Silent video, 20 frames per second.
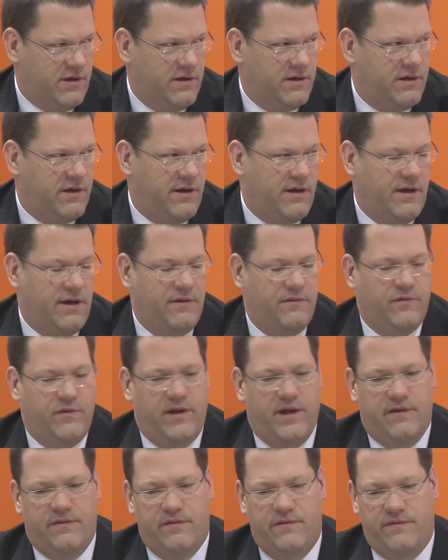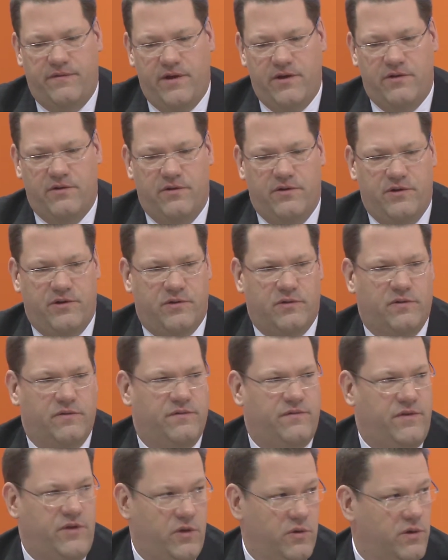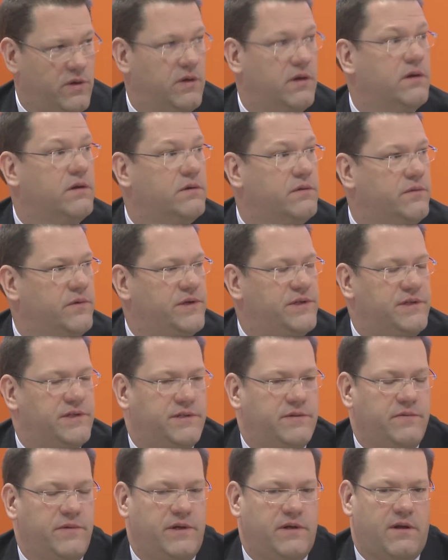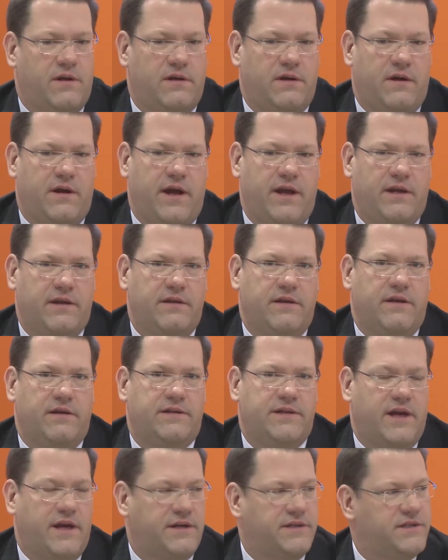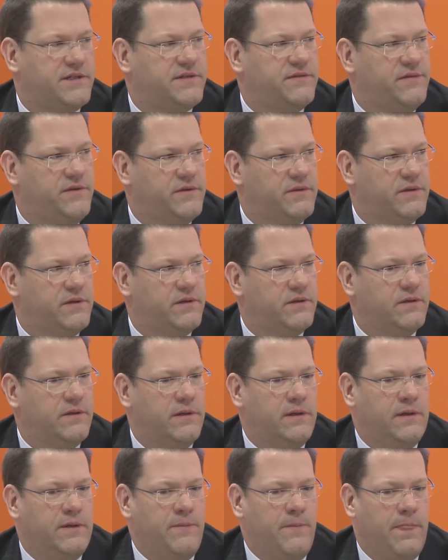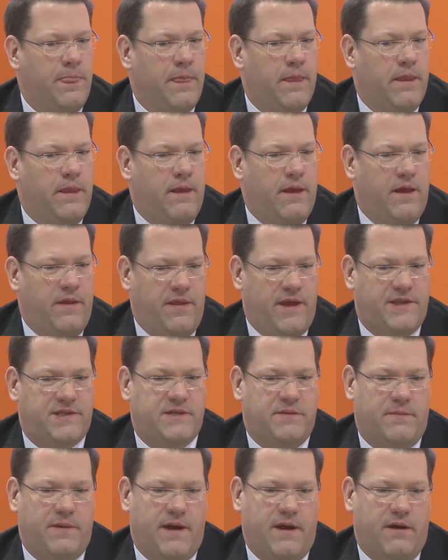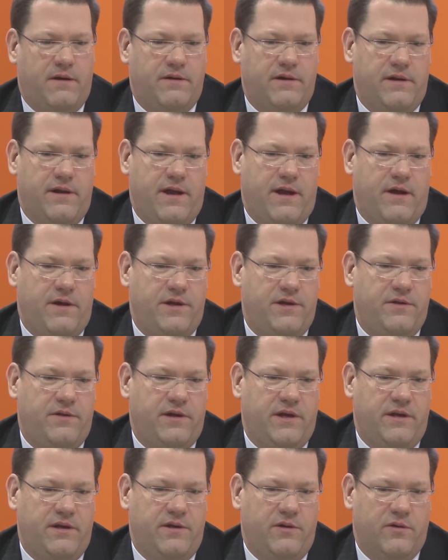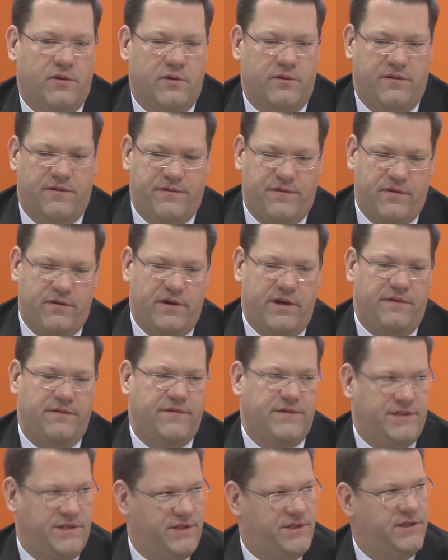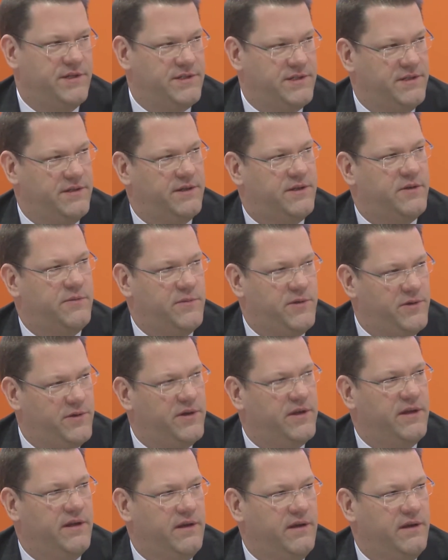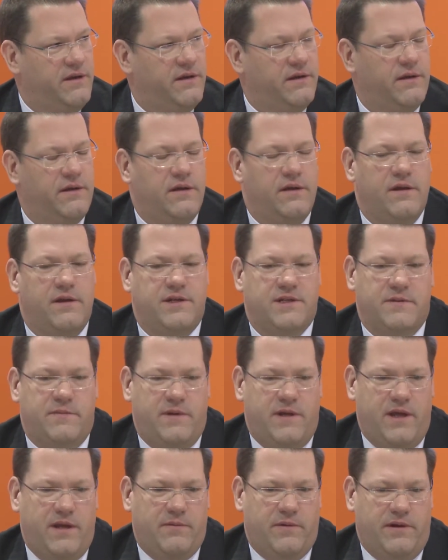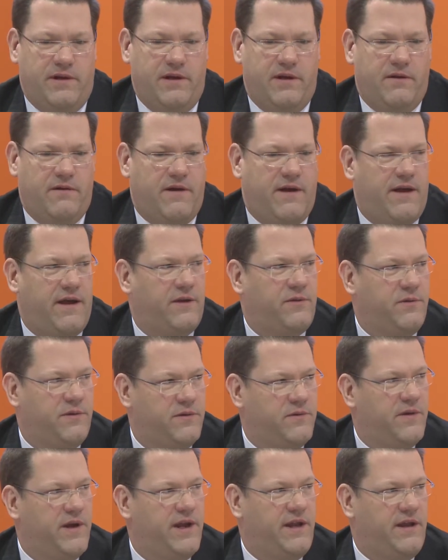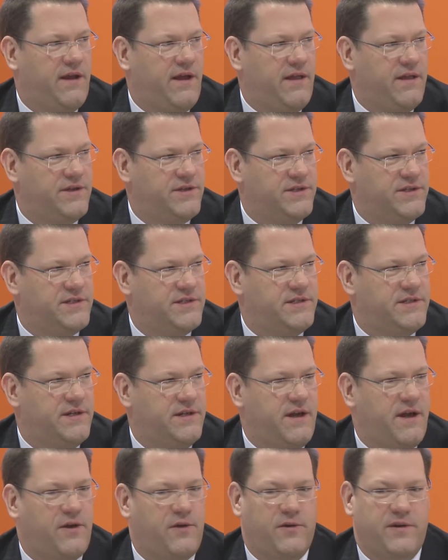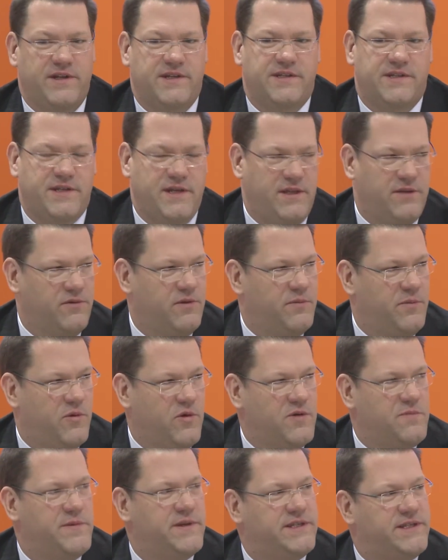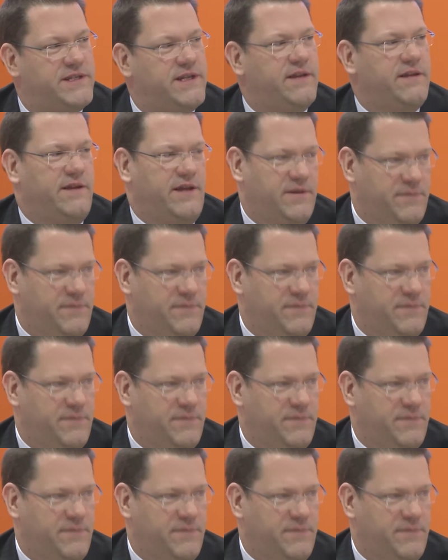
archive, we have a vendor neutral viewer, which is, we call it our iConnect Access viewer, and that's about how do you get your referring physicians in the community to be able to interact with the radiologist to not only see the report but see the